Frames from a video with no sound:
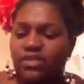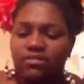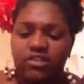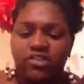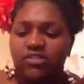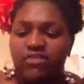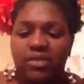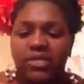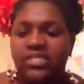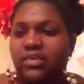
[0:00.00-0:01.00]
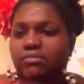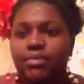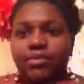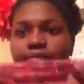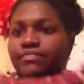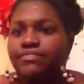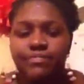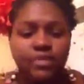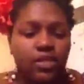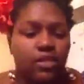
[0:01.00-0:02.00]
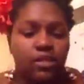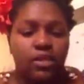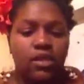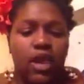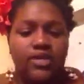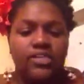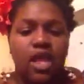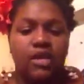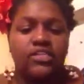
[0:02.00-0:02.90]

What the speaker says: It's just a very simple kind of sock.